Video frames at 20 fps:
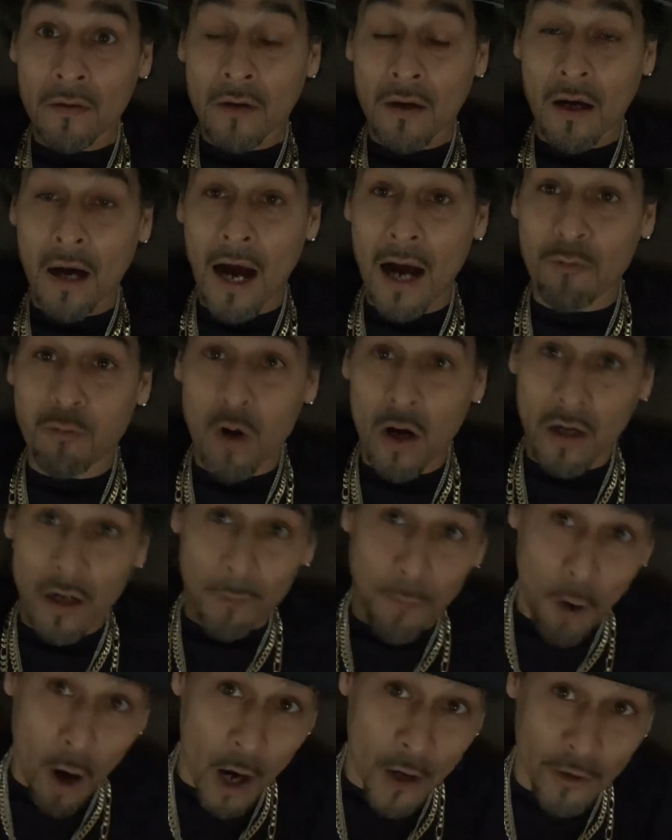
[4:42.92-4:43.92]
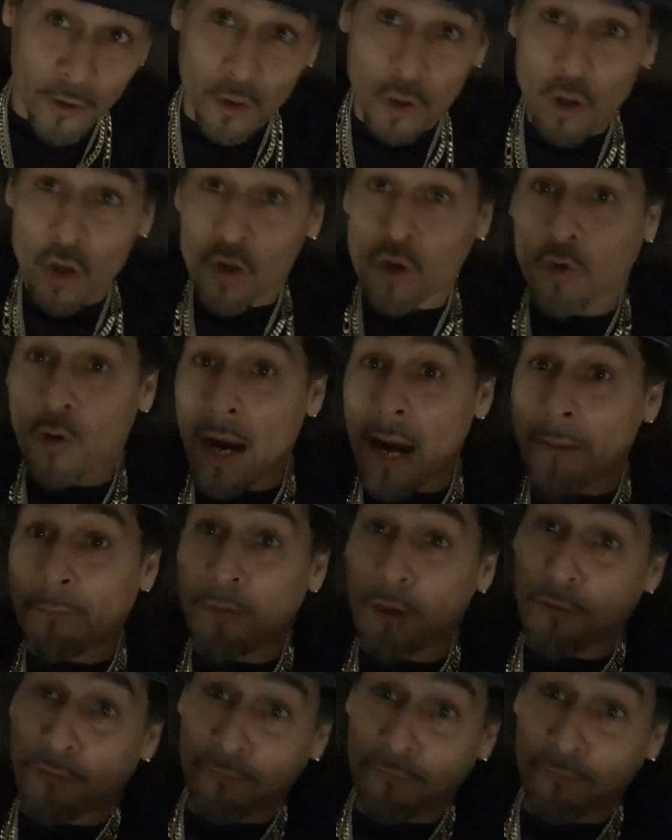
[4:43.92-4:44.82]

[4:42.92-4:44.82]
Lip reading: I run up on her, grab the